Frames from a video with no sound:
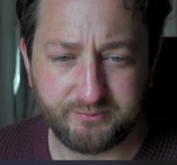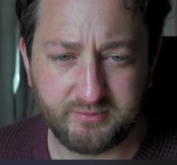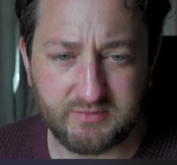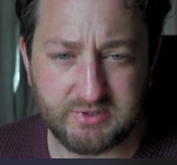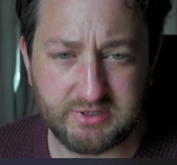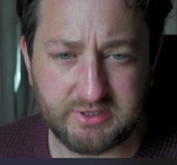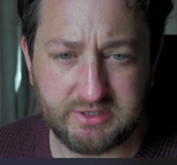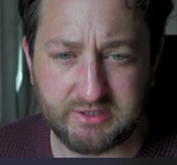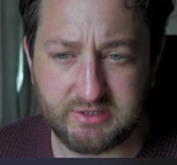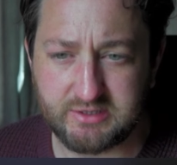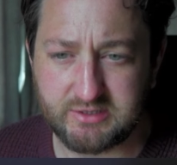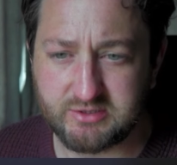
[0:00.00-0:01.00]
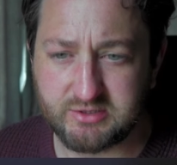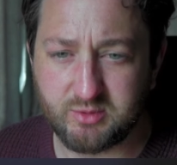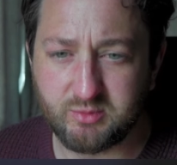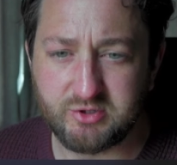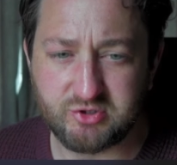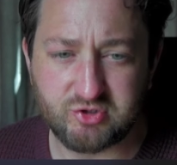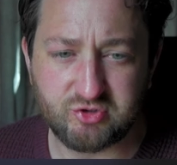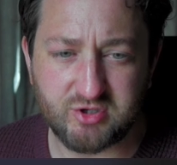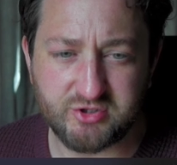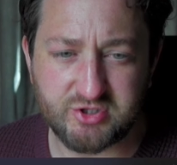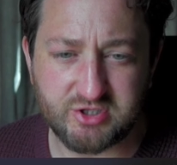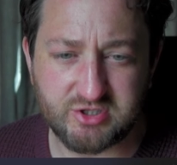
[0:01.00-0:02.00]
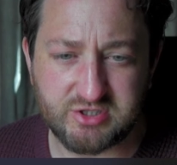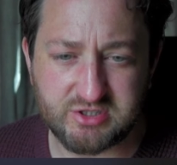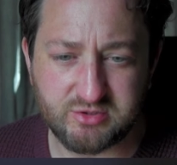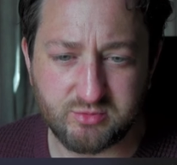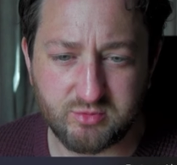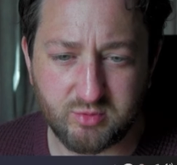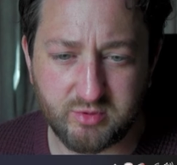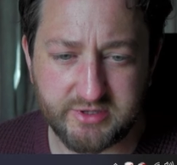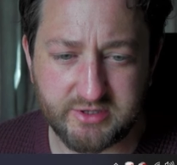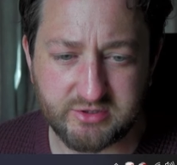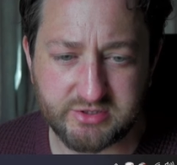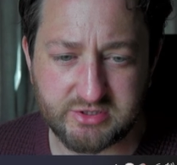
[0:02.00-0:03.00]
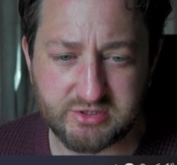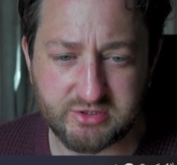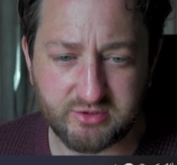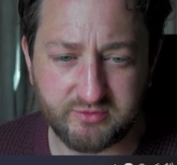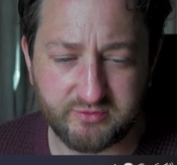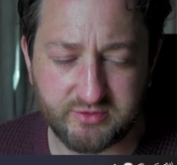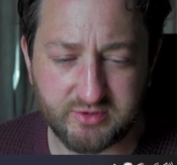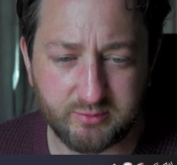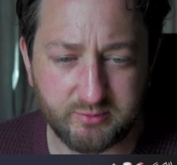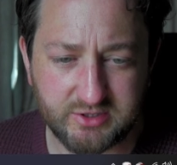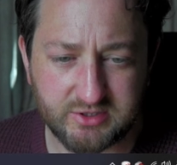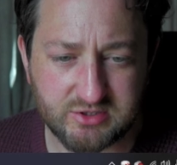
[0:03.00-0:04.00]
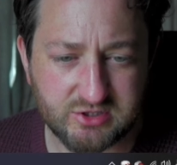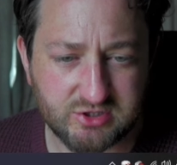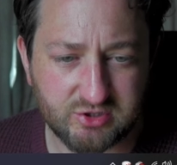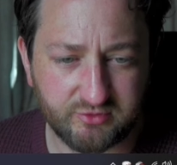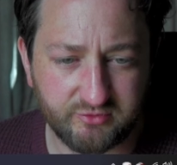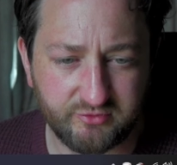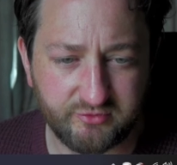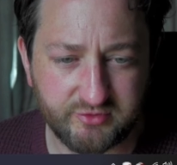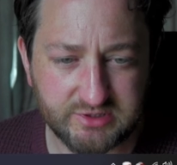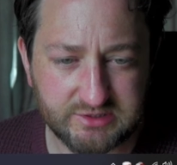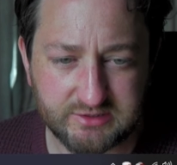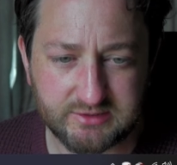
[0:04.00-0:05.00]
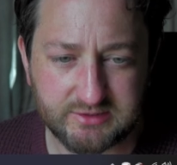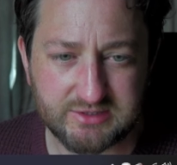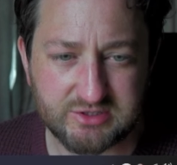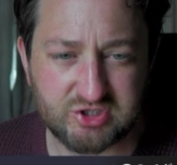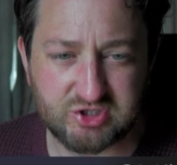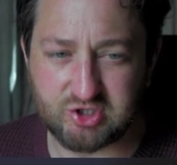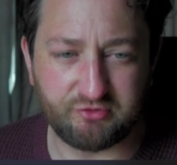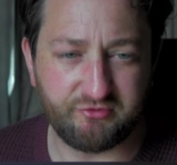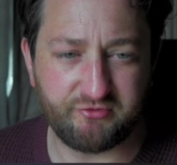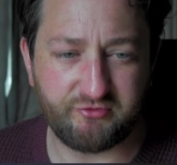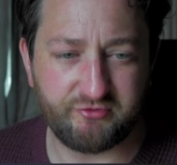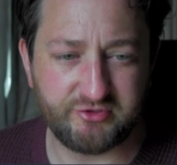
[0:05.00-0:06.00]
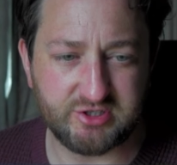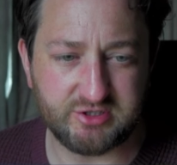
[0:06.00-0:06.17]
And I won't do structure because it's all quite soft. I want it soft. Soft.